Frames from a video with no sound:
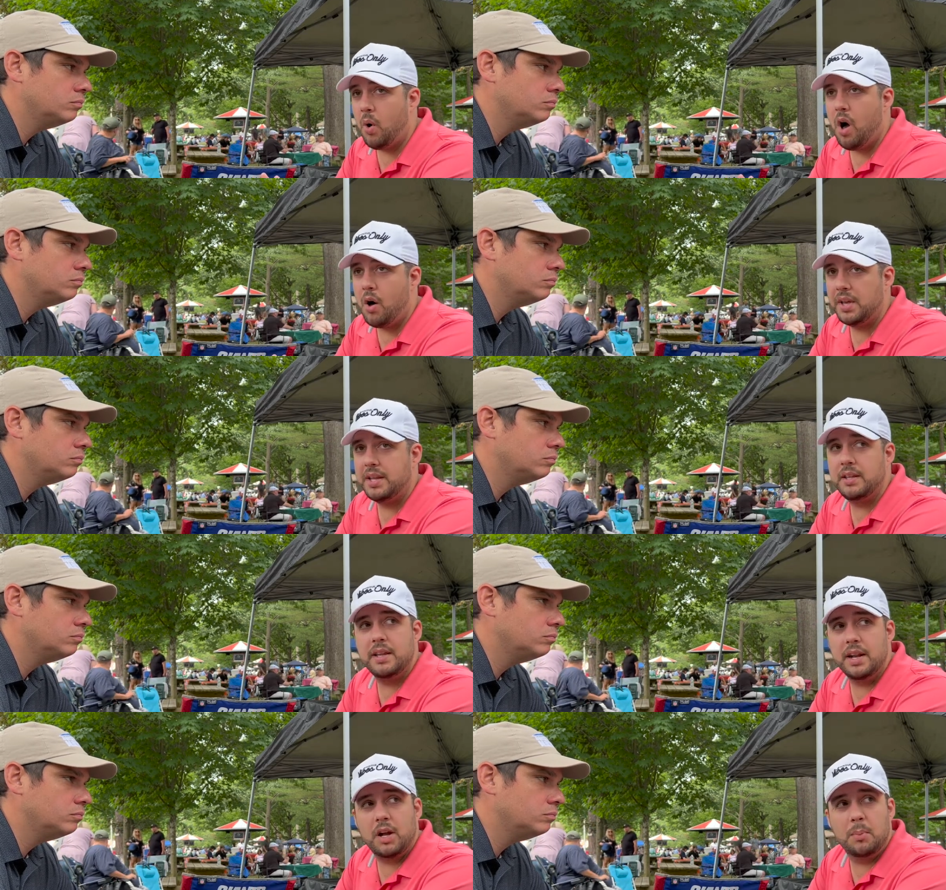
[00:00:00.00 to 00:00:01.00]
Speaker 1: all
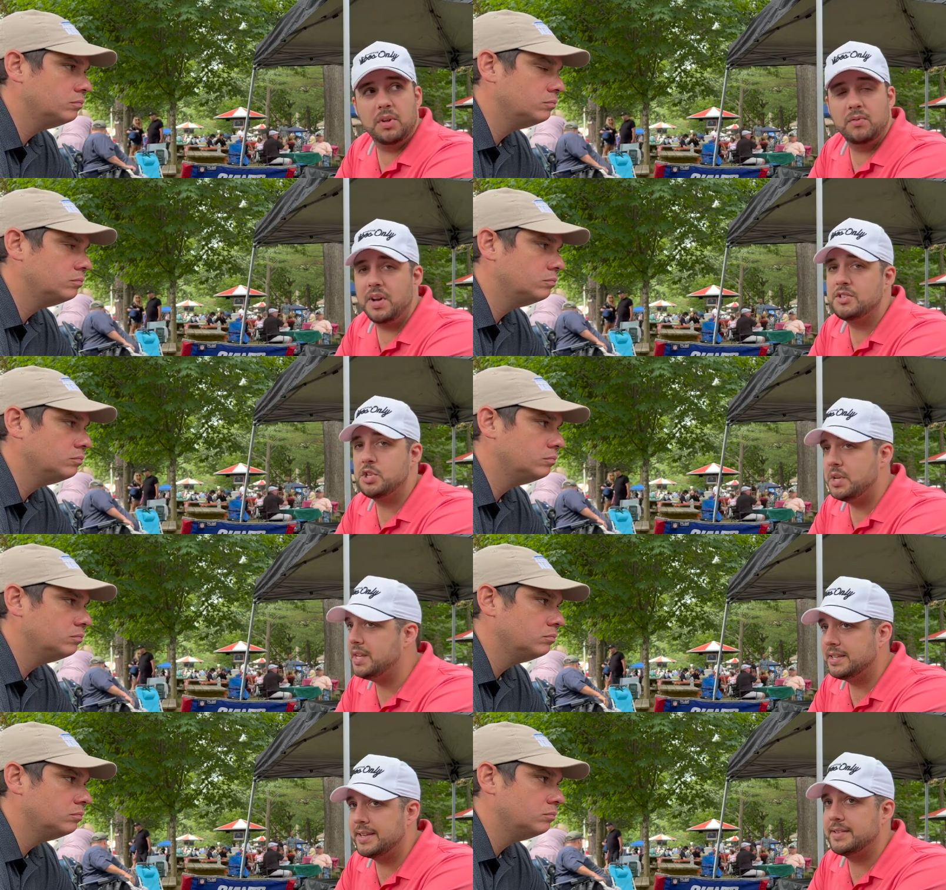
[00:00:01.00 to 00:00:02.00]
in in a couple of races, you
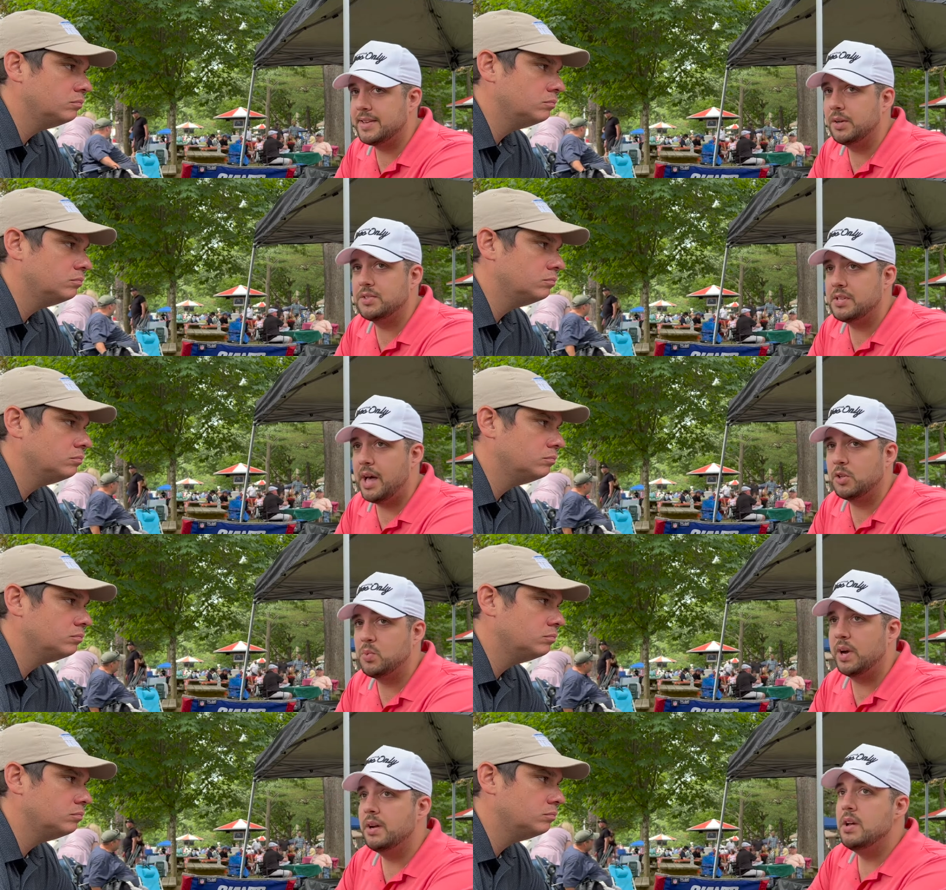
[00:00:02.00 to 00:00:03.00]
need to take singles
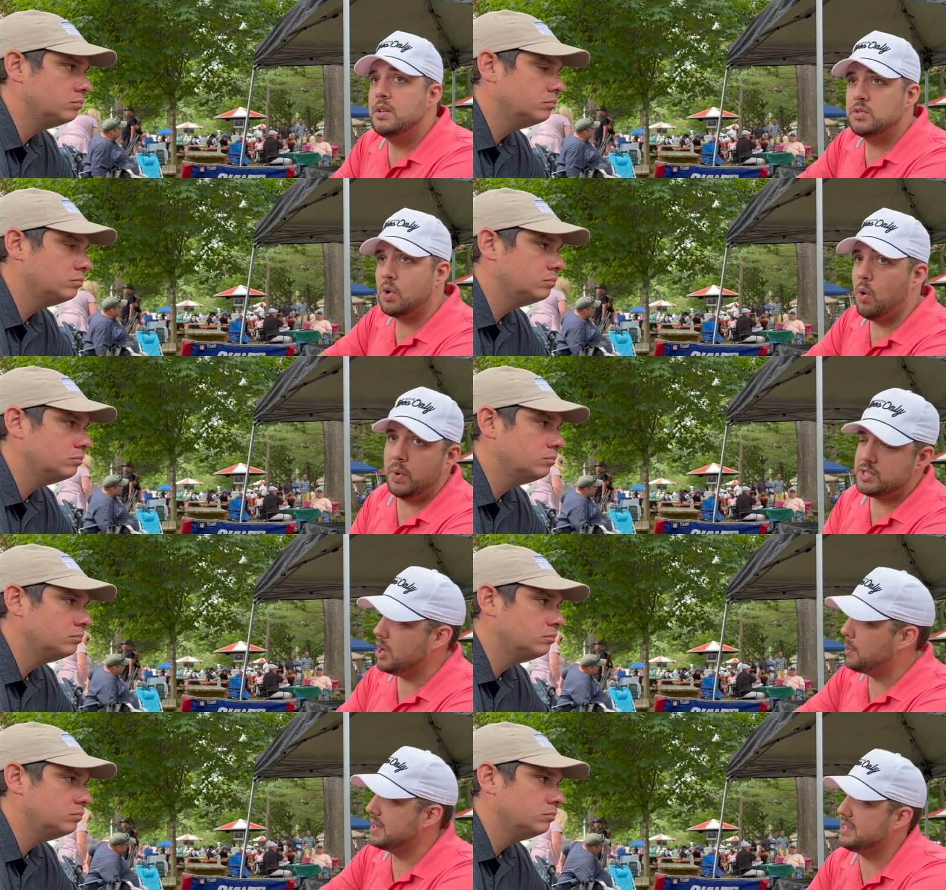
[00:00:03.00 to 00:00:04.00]
elsewhere. So let's
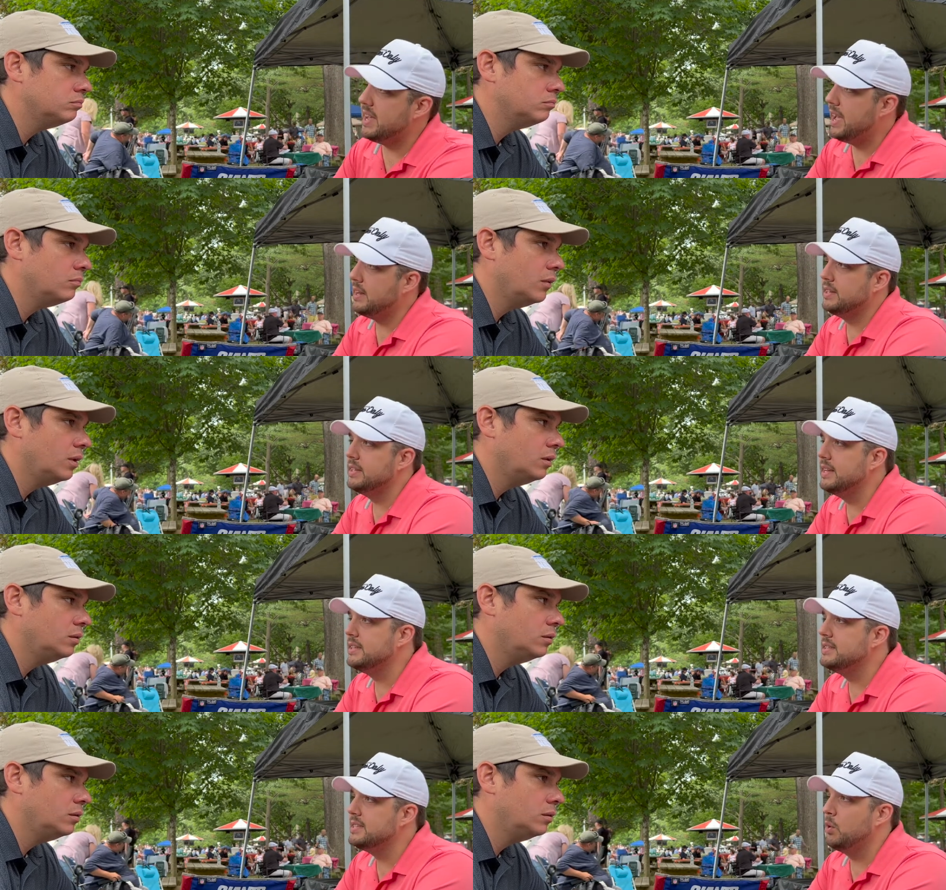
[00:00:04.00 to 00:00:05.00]
talk about the Diana and,
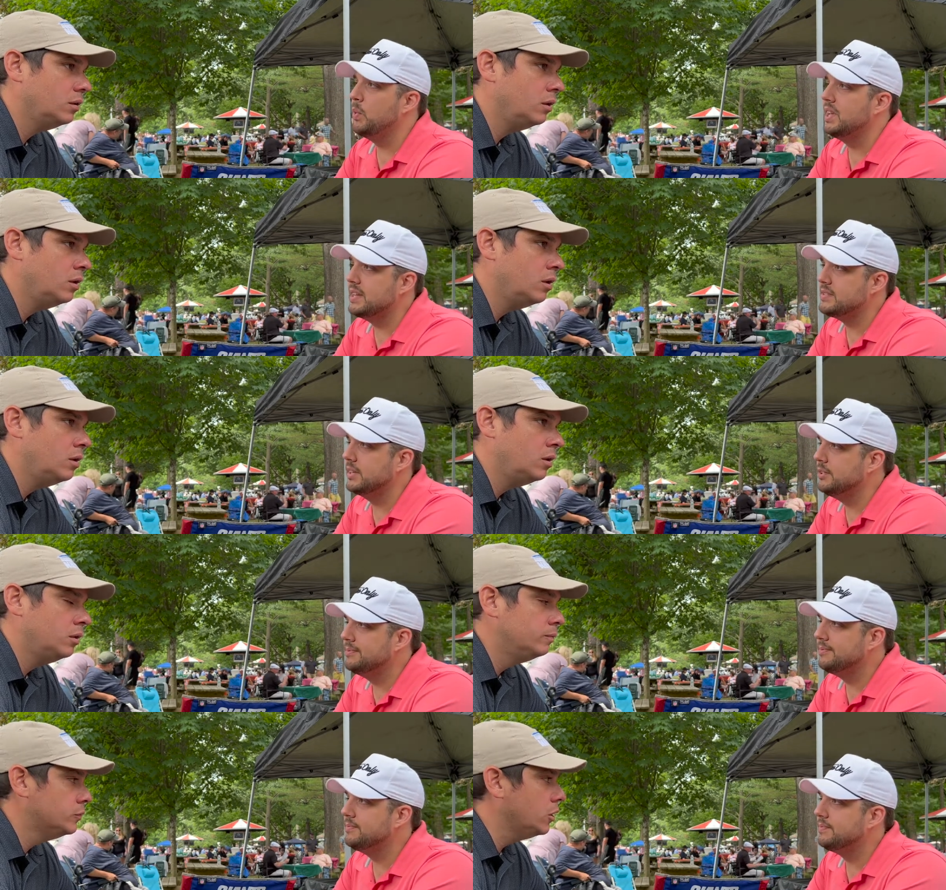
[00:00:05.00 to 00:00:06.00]
and see where we can get a single.
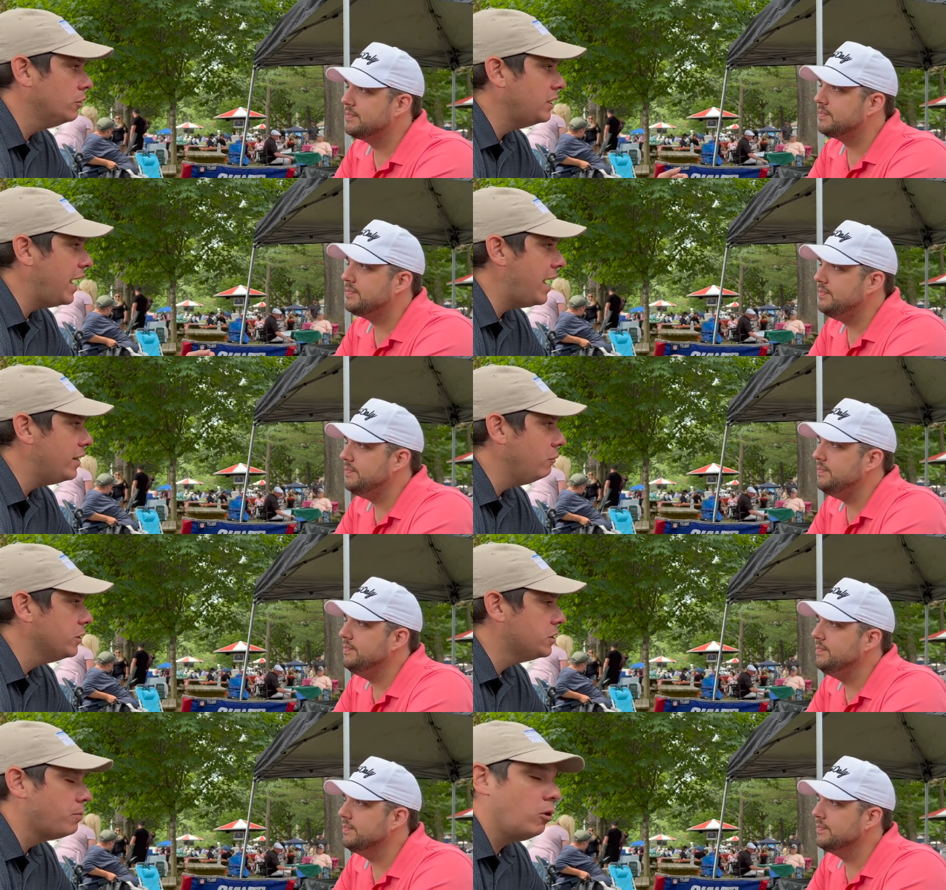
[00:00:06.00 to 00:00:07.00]
Speaker 2: So Diana,
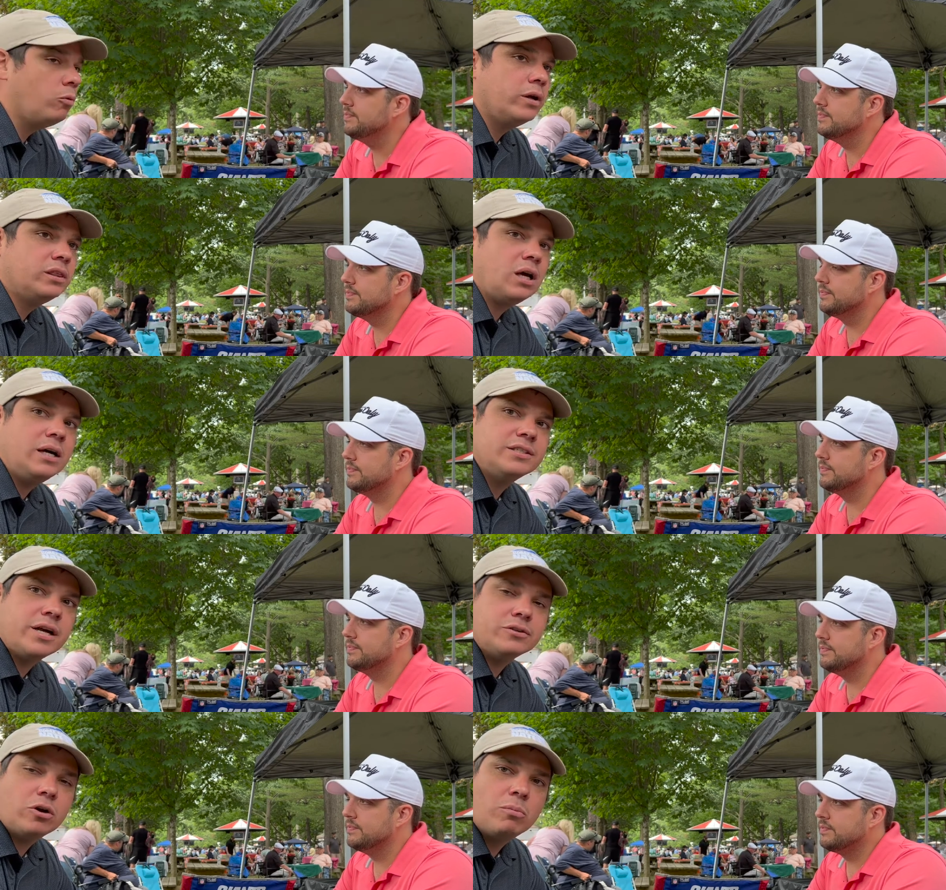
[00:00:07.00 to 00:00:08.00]
we spoke with uh, on
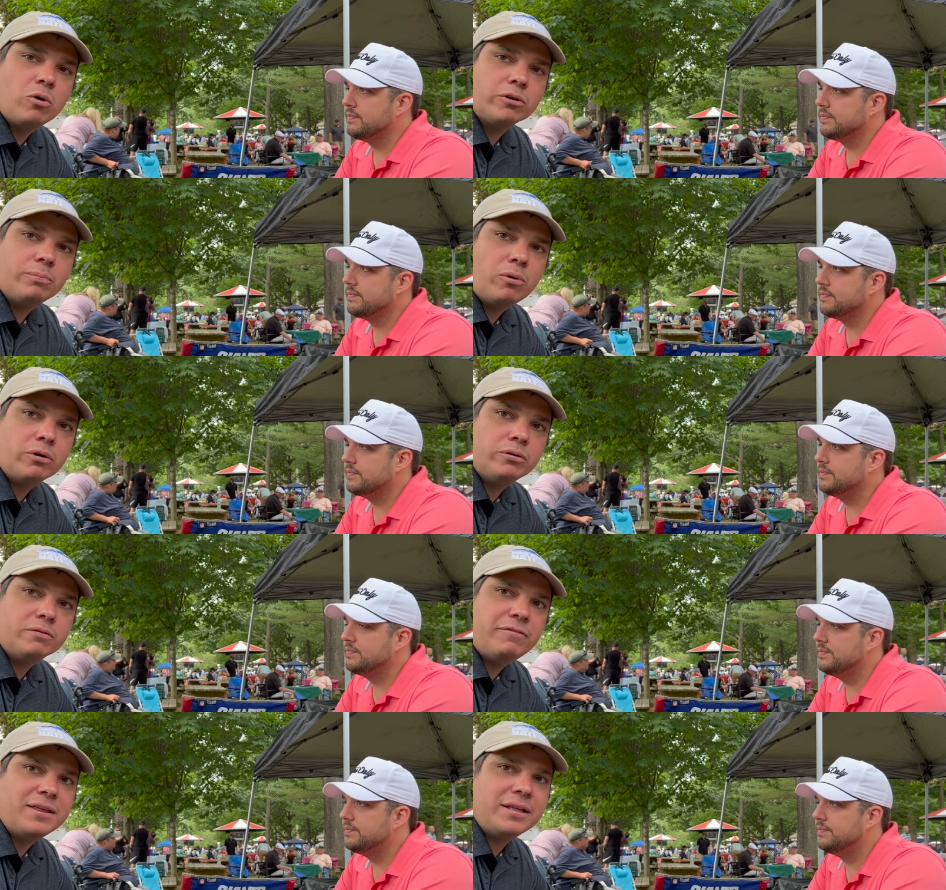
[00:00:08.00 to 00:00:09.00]
Saratoga Morning Report. You
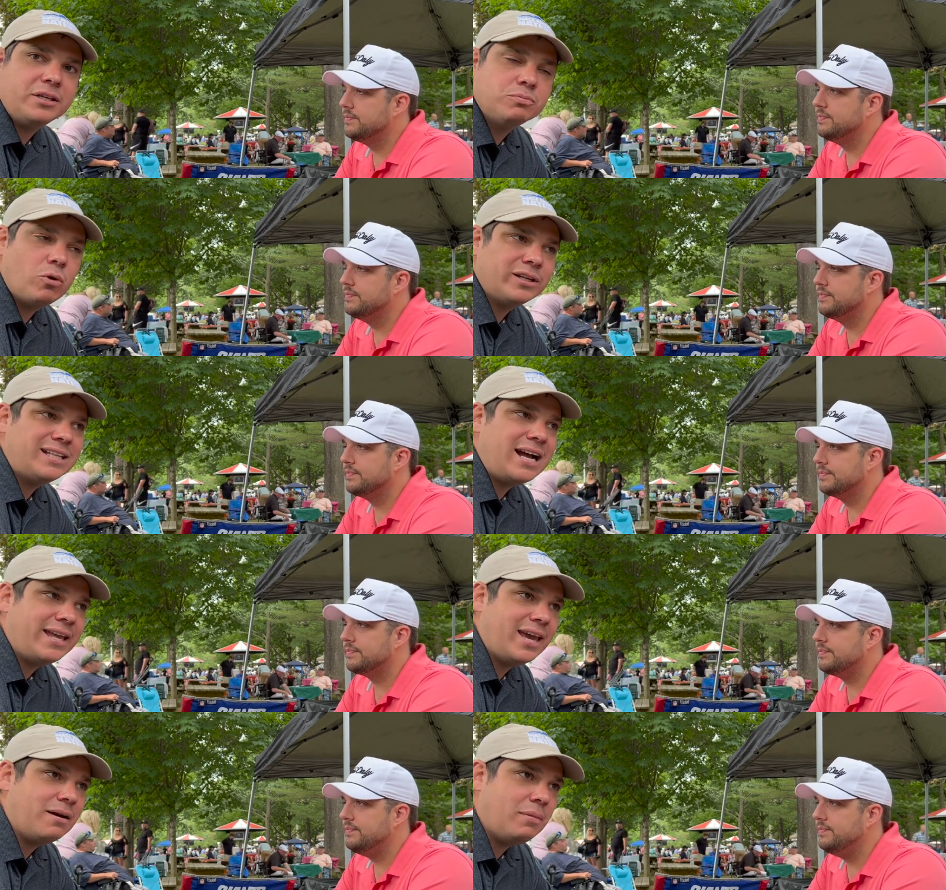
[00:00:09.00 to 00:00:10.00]
can find that each morning 9
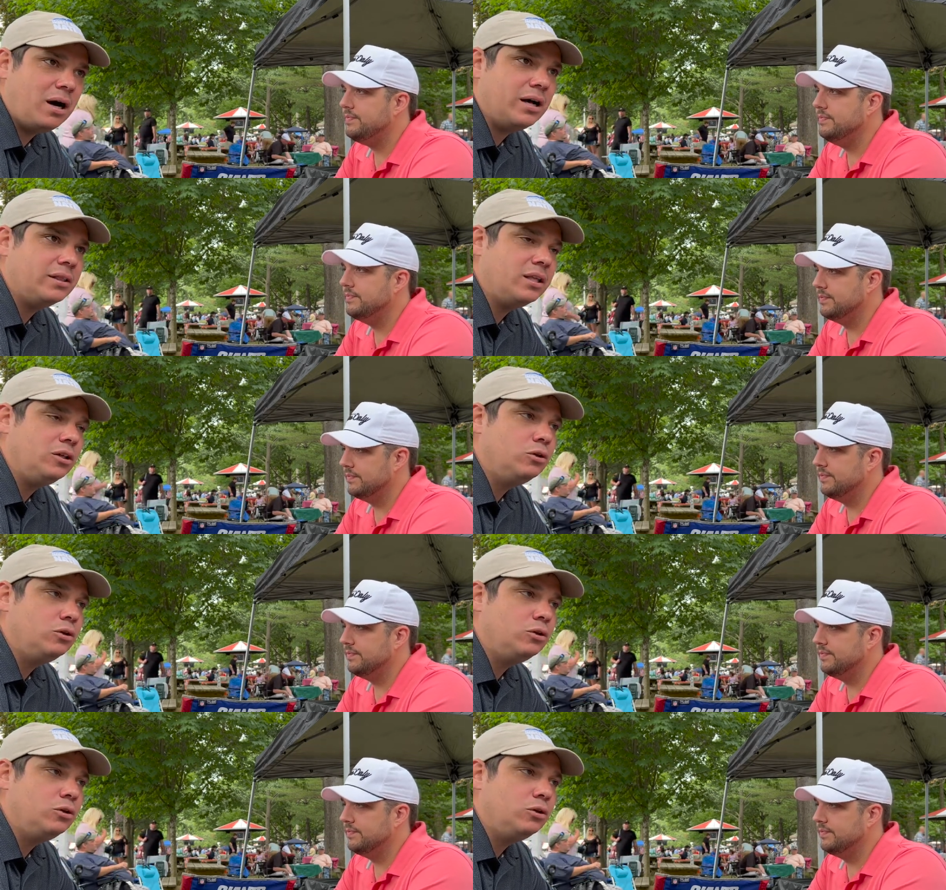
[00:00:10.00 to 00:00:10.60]
a.m. on the